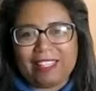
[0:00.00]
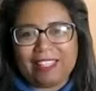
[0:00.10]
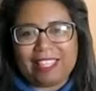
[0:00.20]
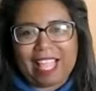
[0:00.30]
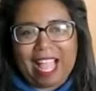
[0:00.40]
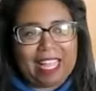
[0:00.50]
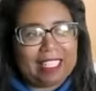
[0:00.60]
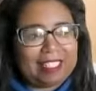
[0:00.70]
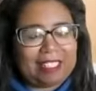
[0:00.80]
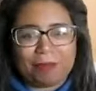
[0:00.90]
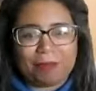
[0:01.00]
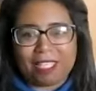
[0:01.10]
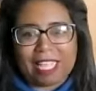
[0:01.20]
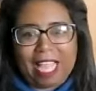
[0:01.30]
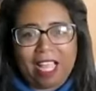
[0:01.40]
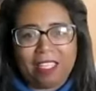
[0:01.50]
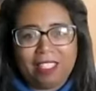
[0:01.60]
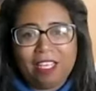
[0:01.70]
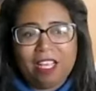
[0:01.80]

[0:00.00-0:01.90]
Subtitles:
And that is something, again,